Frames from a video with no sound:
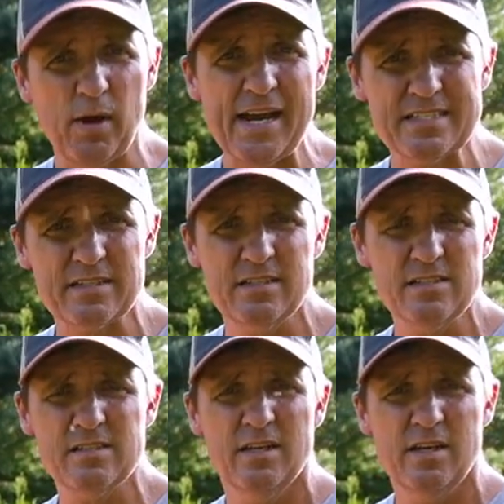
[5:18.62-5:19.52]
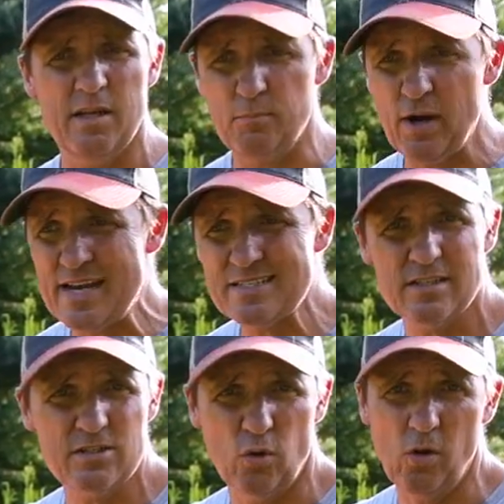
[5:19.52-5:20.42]
brassicas and
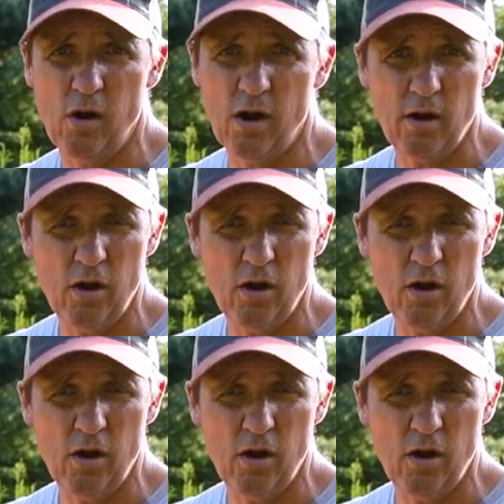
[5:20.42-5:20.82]
brassicas are